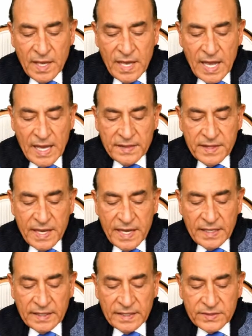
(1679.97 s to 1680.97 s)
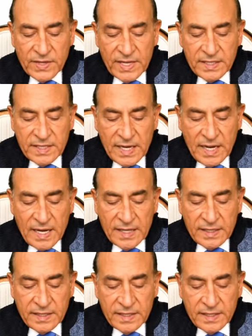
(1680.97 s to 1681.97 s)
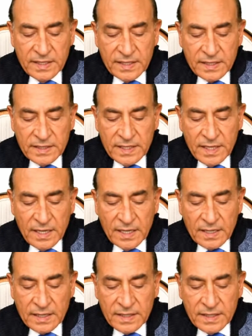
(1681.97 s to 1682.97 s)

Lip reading: and then the radii here are